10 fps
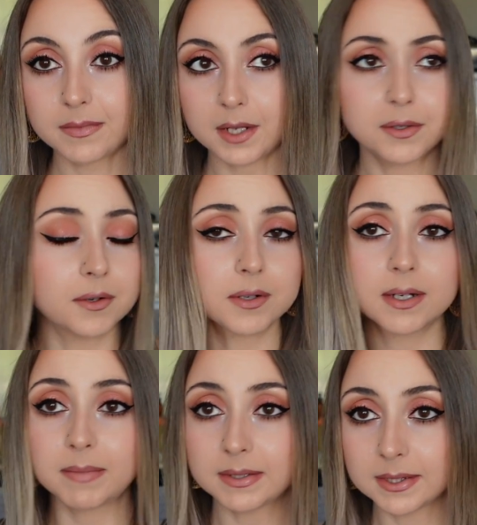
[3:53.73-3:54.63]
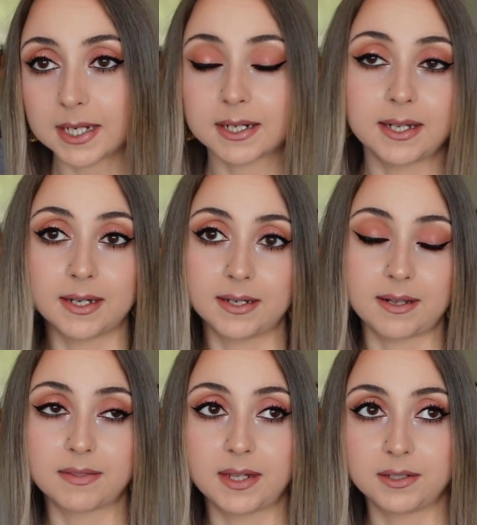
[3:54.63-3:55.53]
You're not going to be lacking
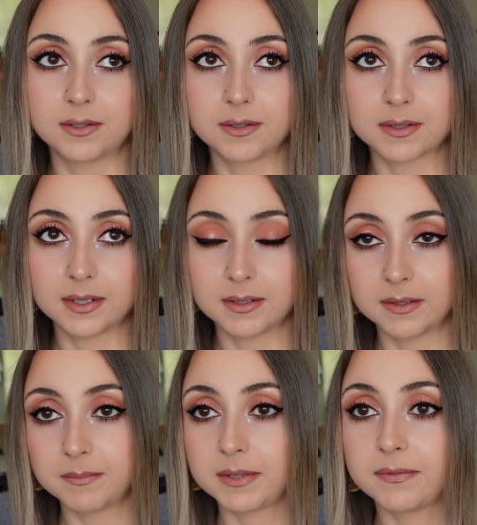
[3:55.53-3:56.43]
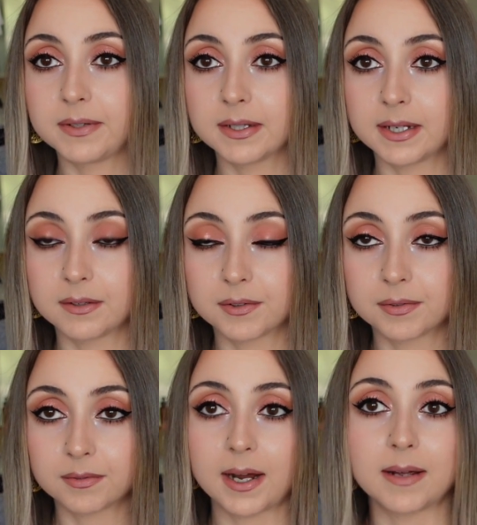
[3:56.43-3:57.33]
anything. You're not going to be feeling
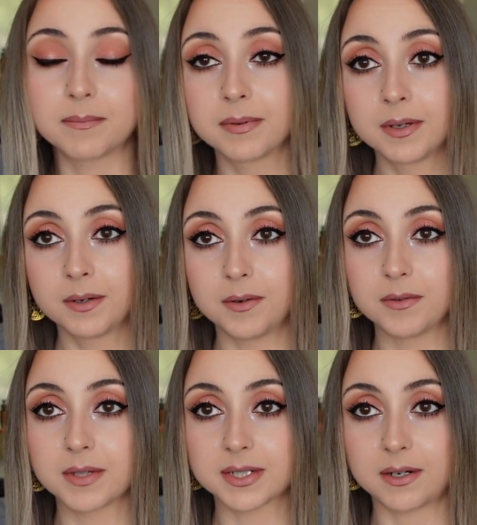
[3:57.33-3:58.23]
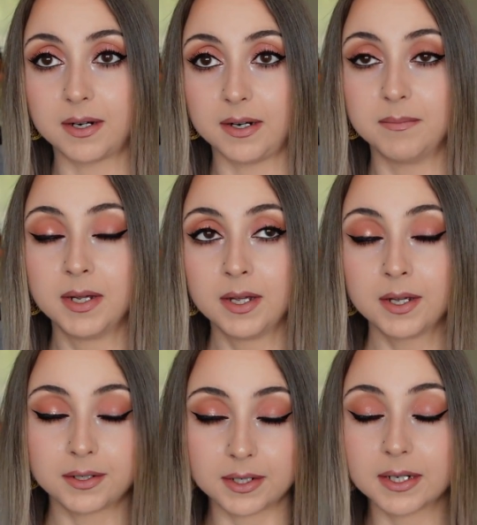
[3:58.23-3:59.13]
crap all the time.
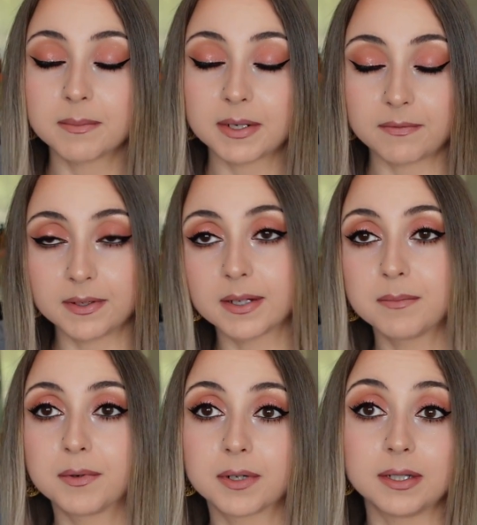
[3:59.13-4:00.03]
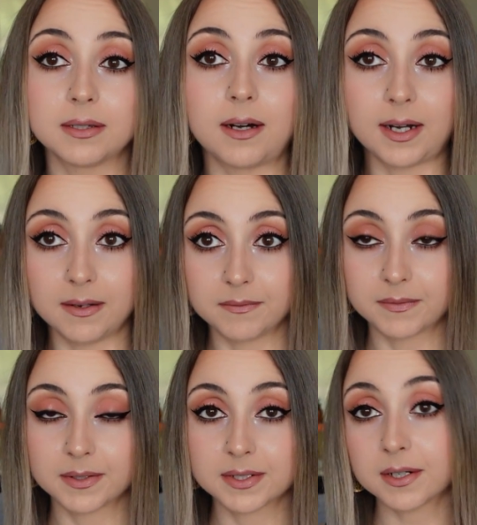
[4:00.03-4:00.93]
You're going to be feeling more alive.
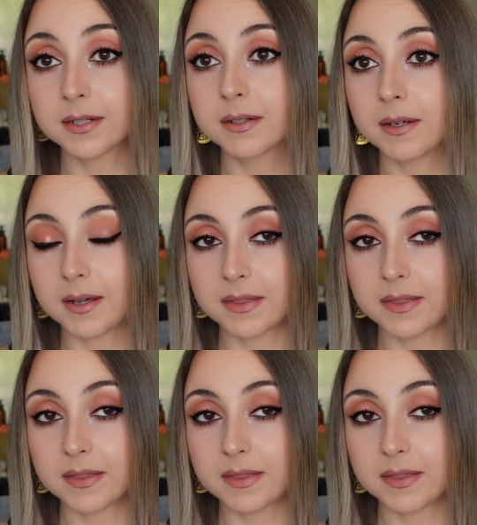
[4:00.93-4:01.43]
So I